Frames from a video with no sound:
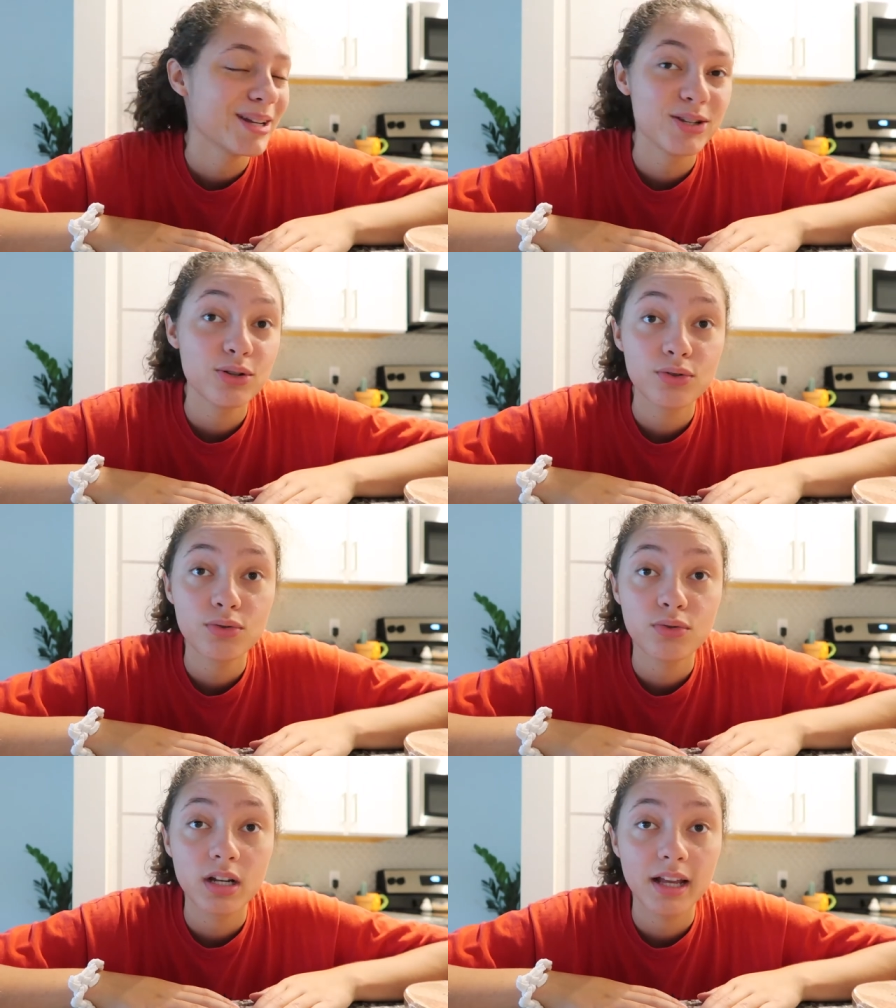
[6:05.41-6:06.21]
gonna
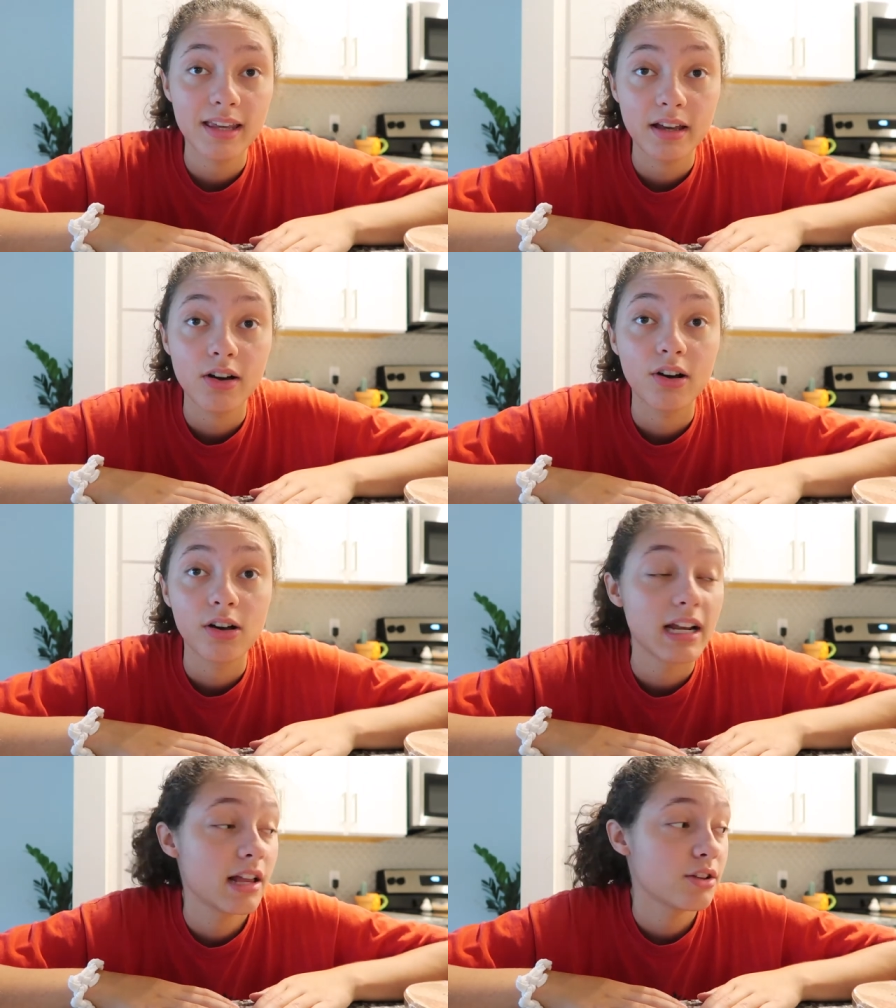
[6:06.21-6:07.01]
do an ikea
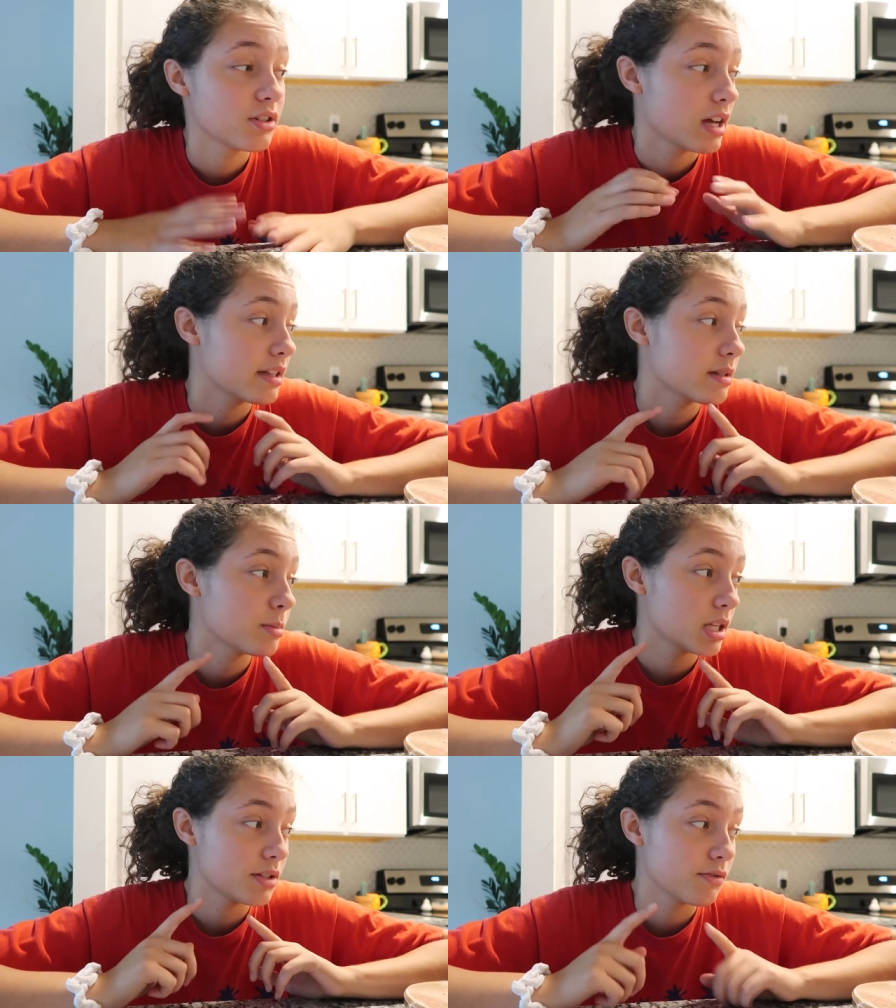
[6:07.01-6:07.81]
haul and i also got
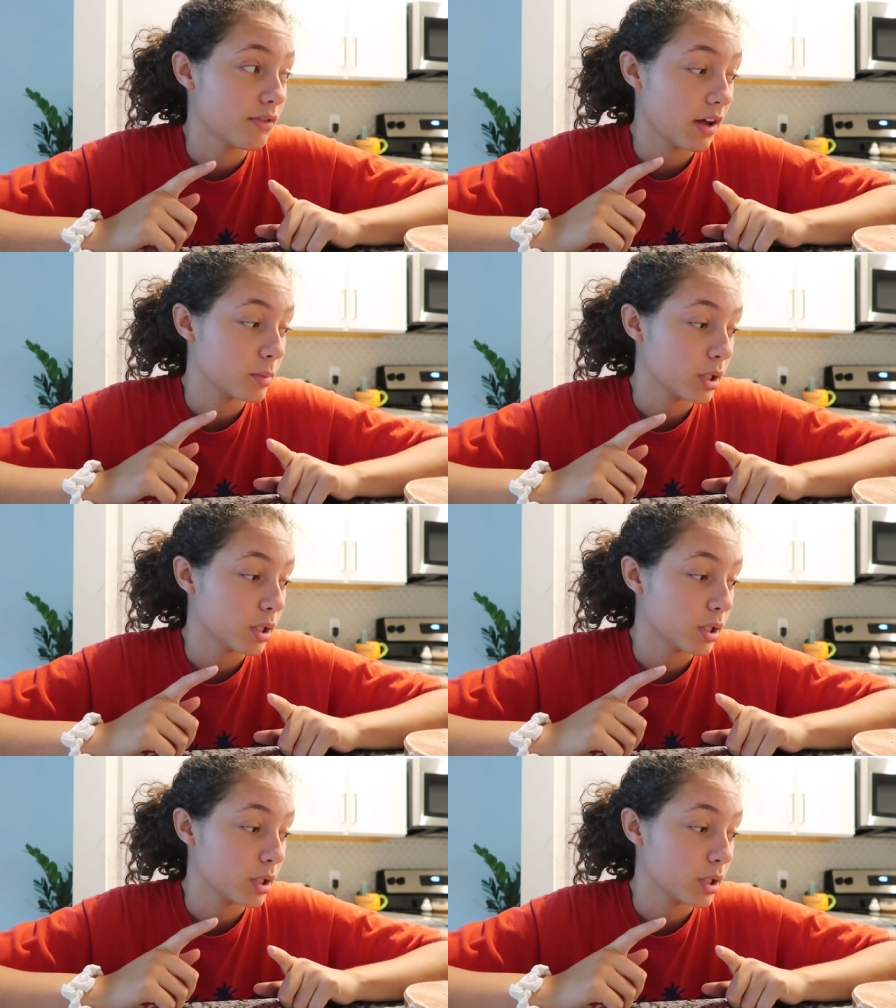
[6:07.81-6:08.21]
some things from five